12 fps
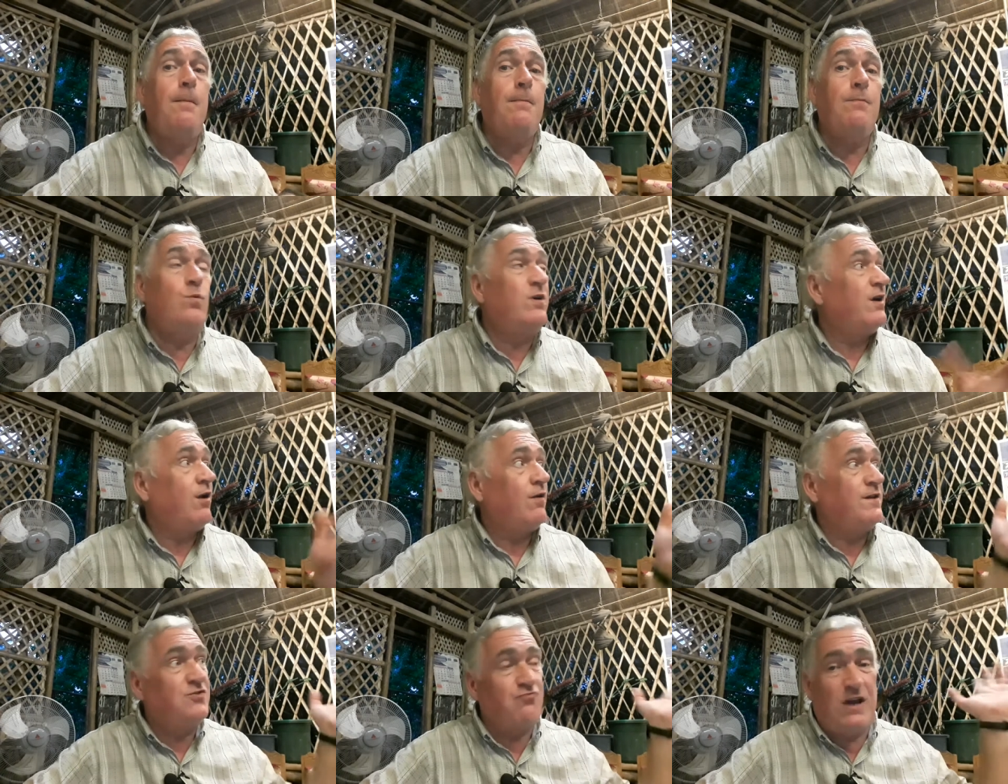We've got all
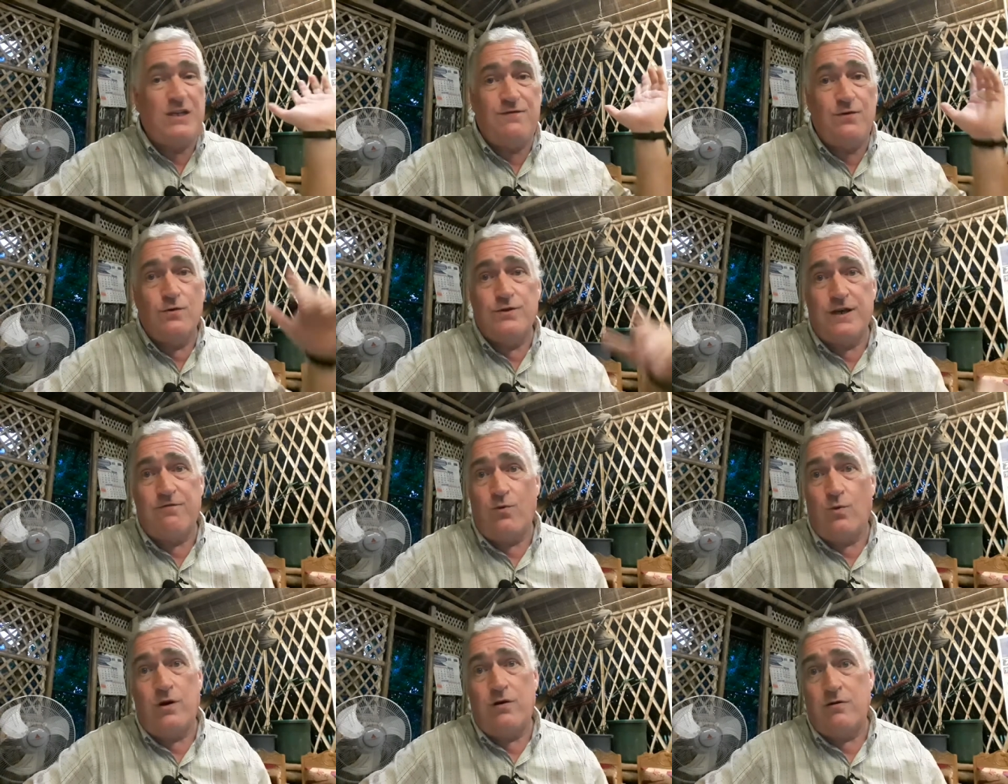these rice fields
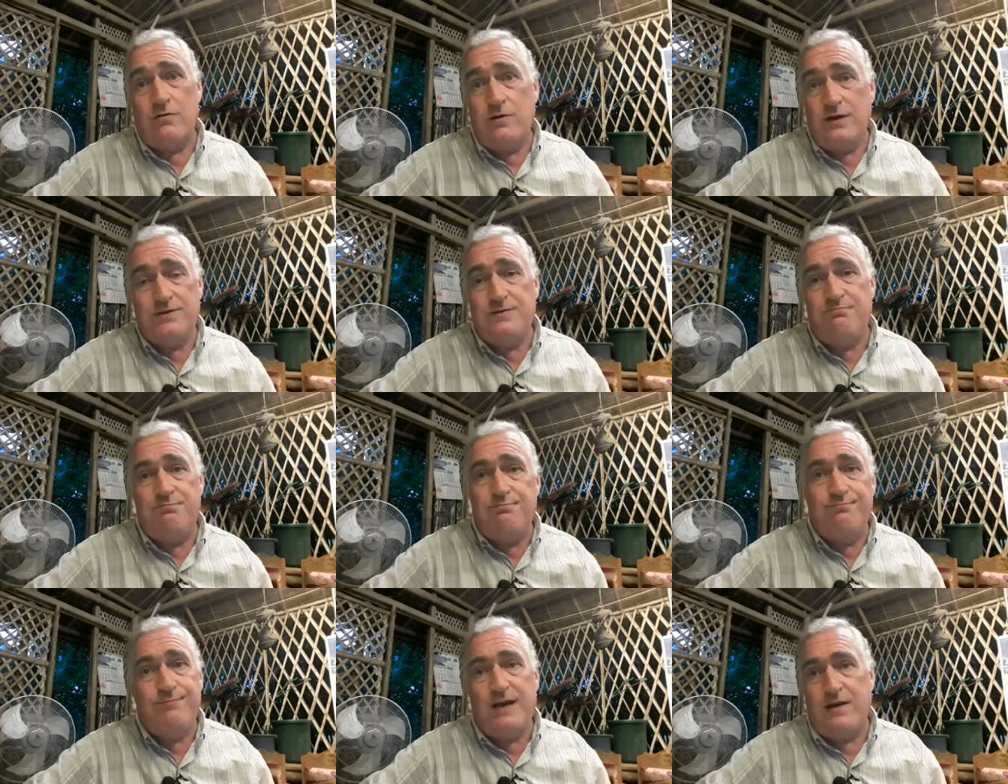everywhere,
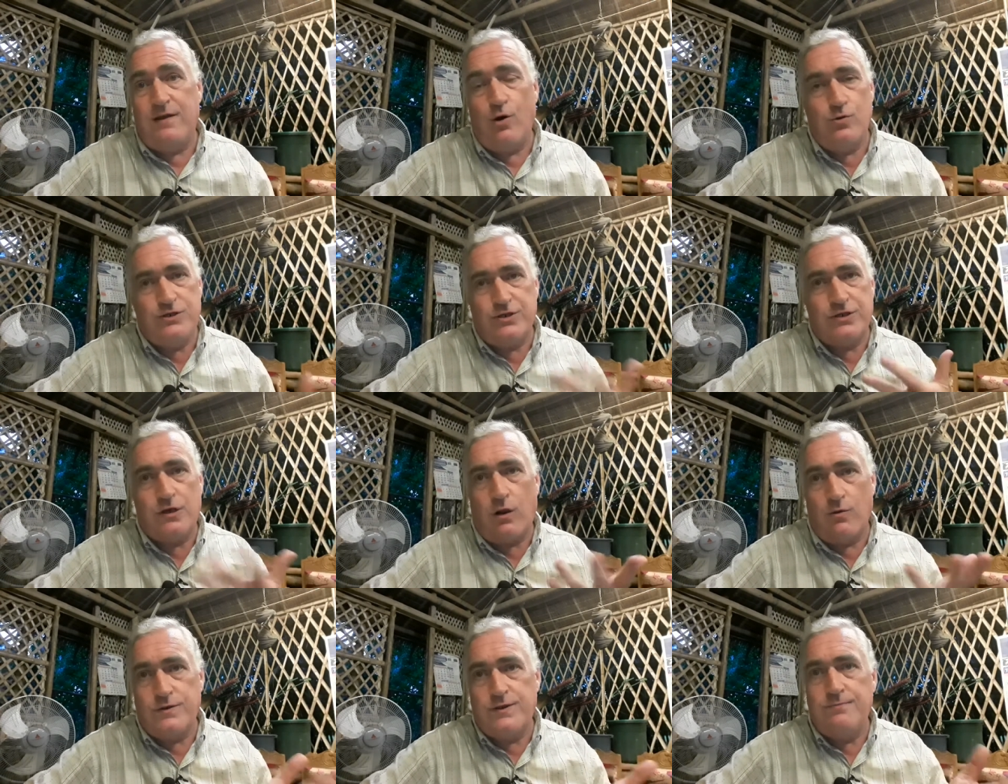and the ocean's
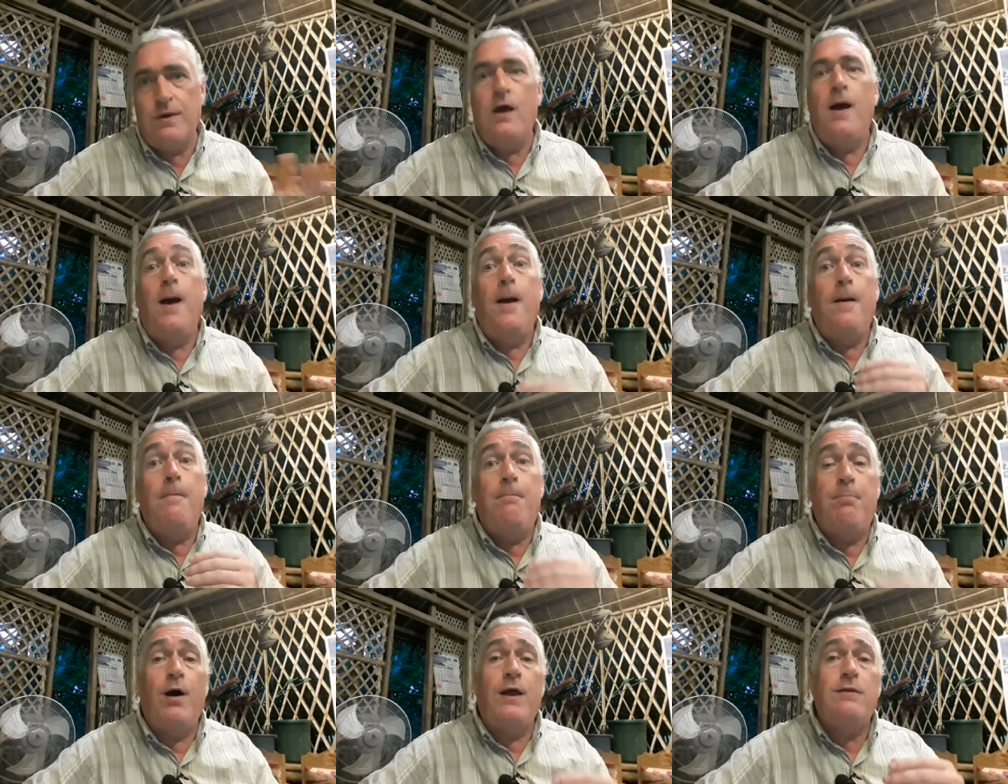close.
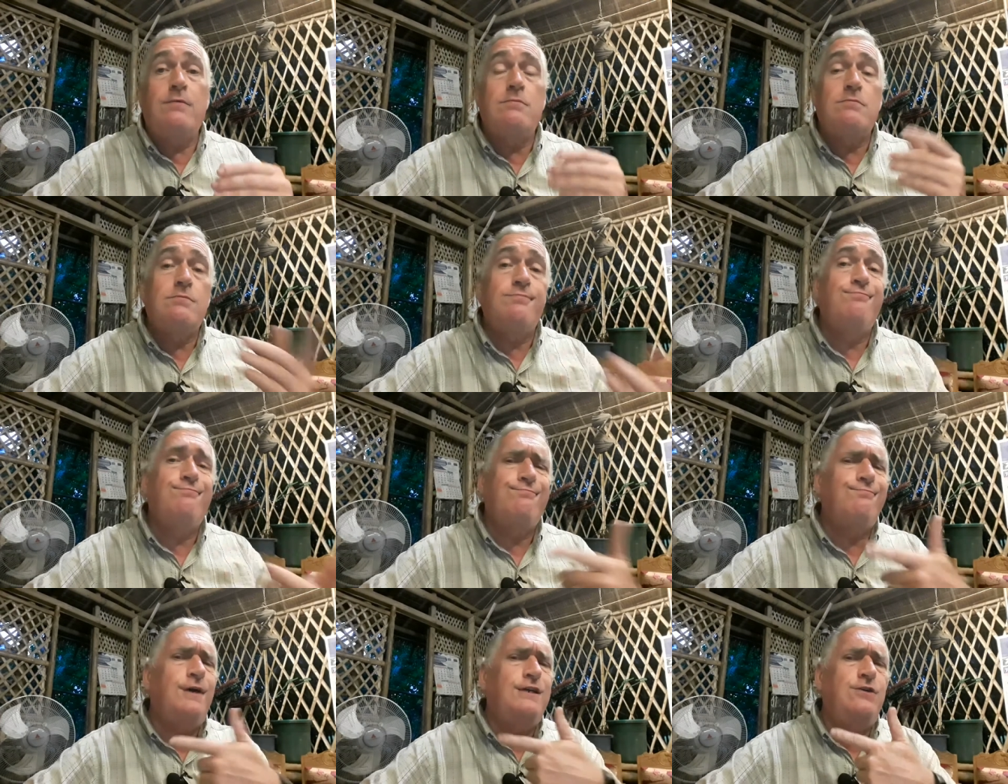But
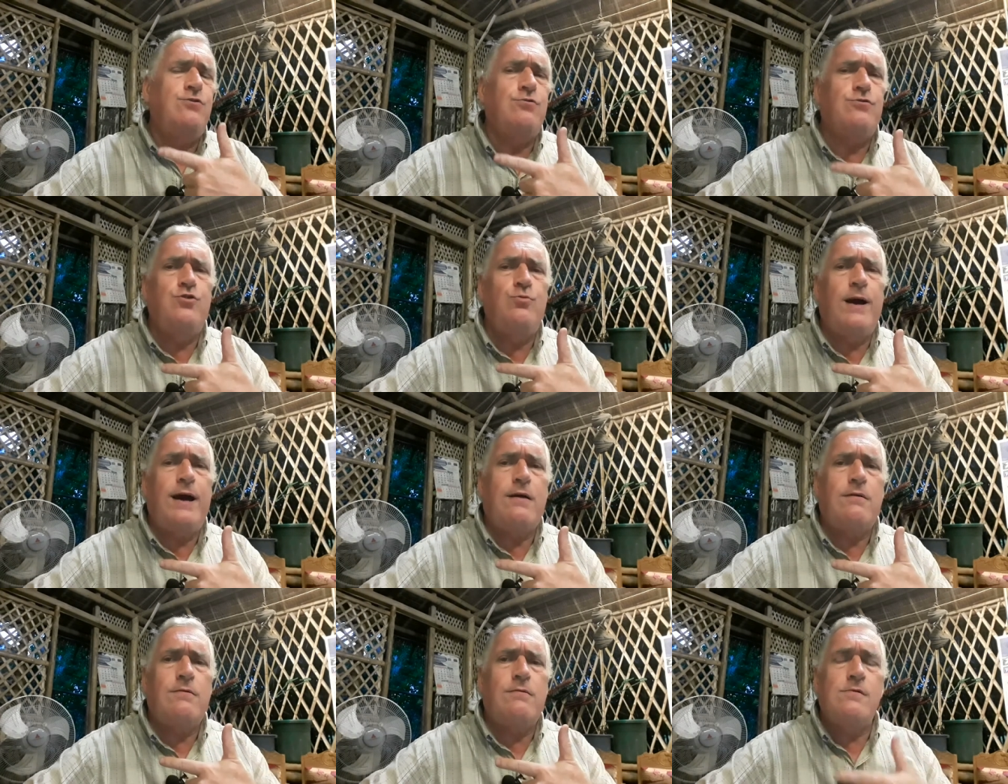a year or two
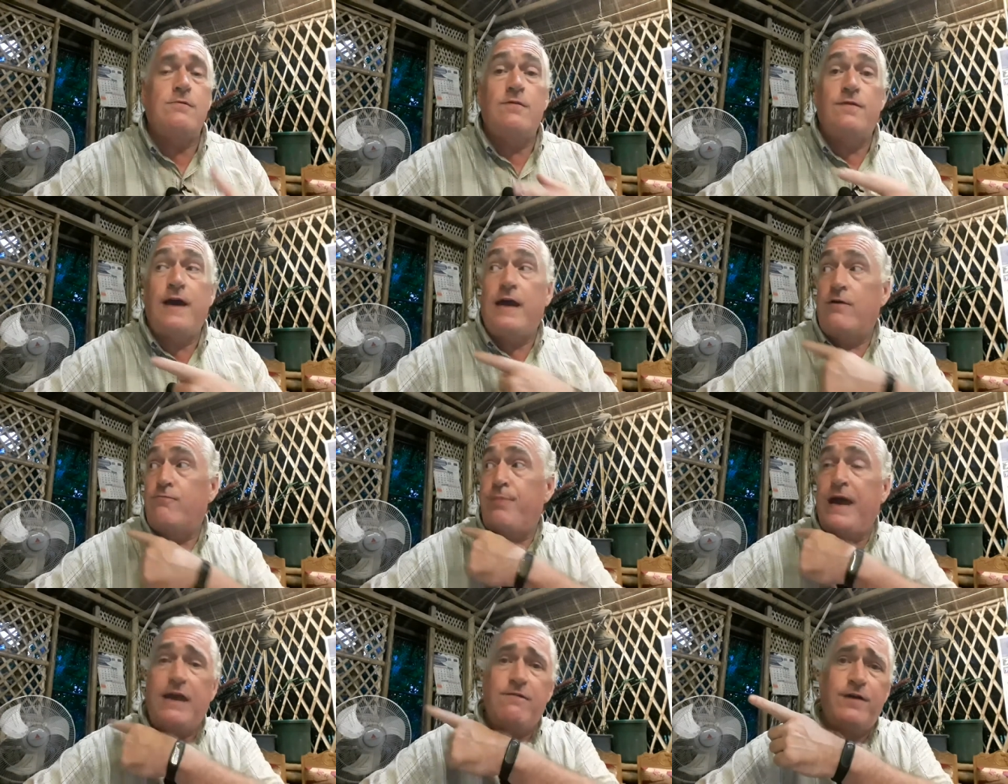back, they
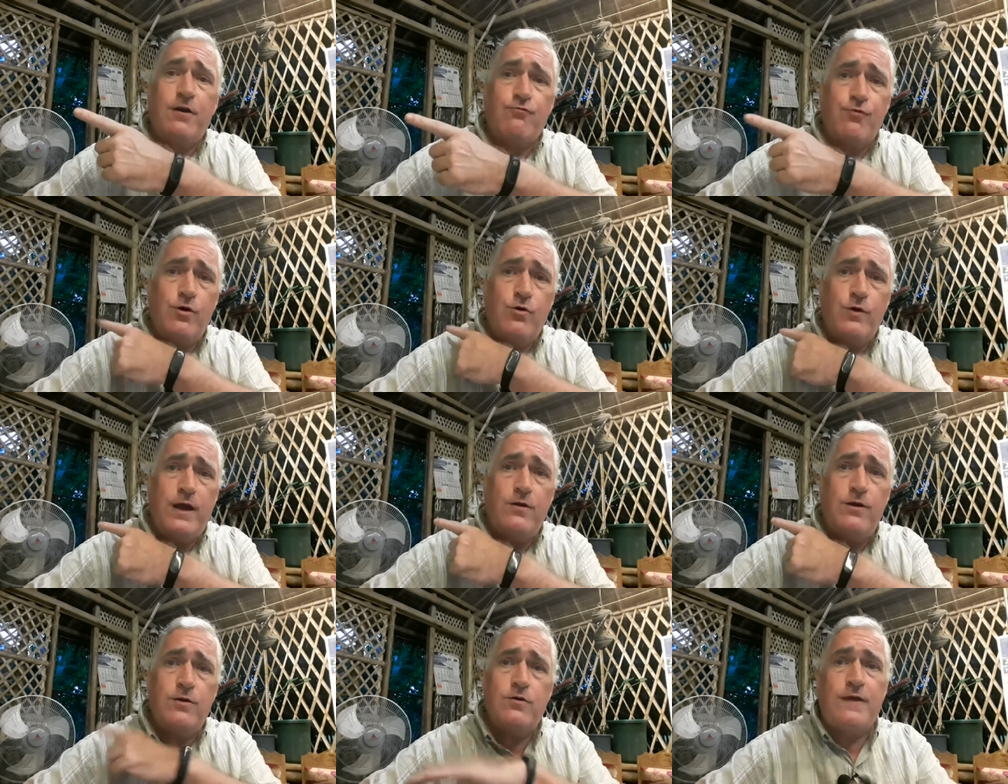paved our road out
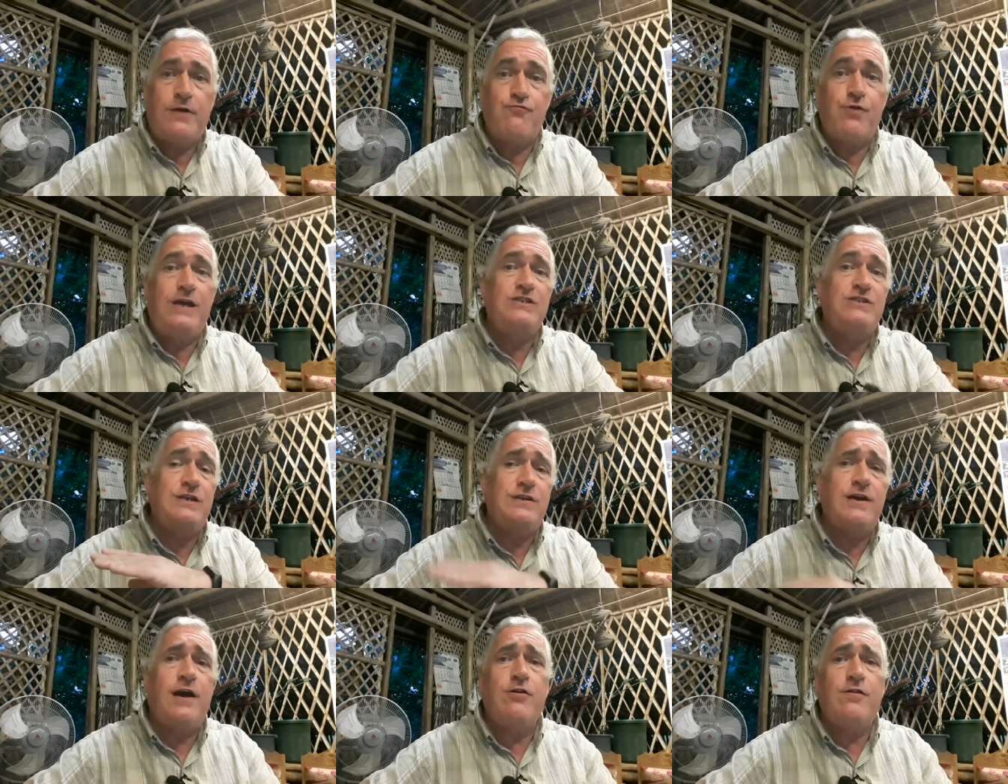here, and they raised the
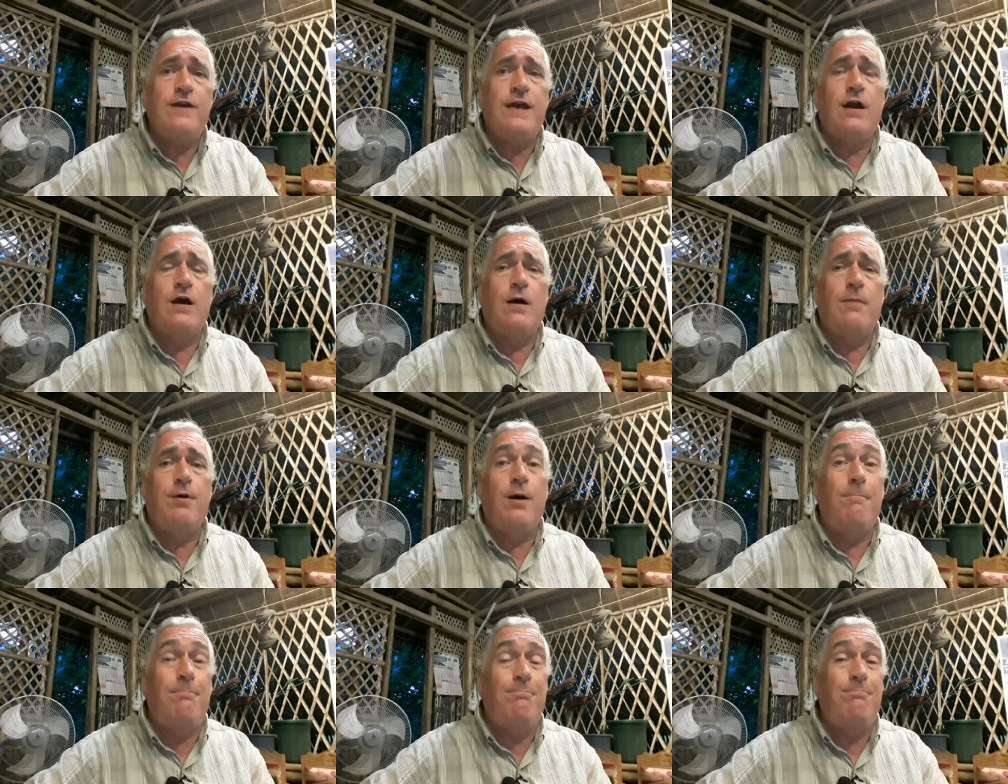entire thing up
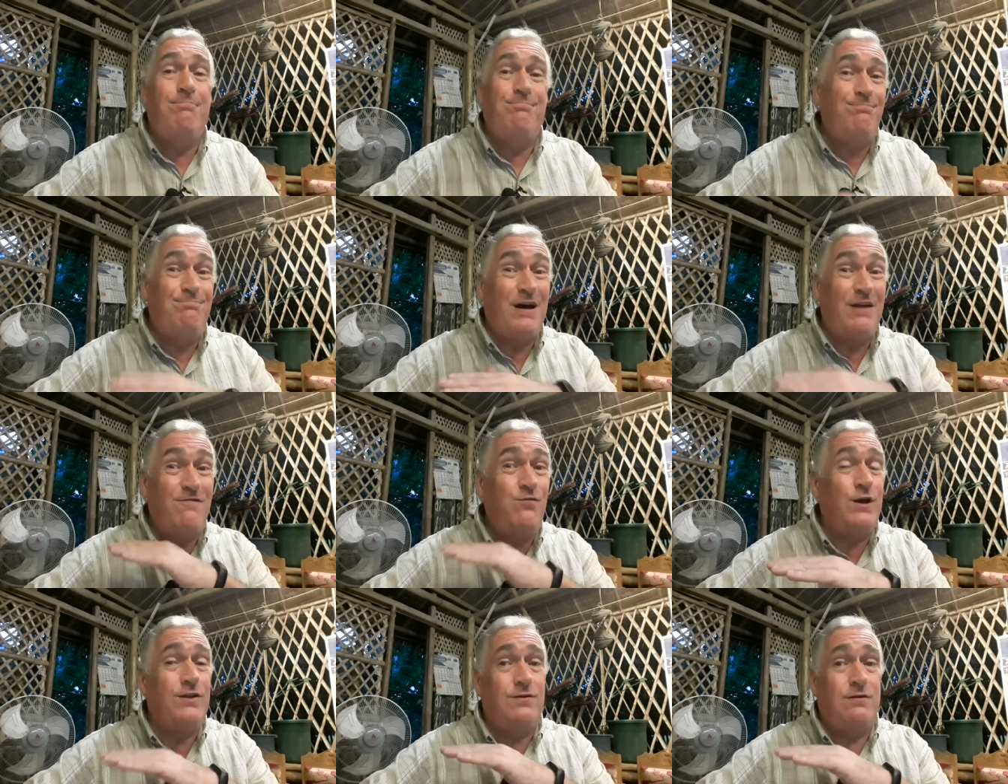about a foot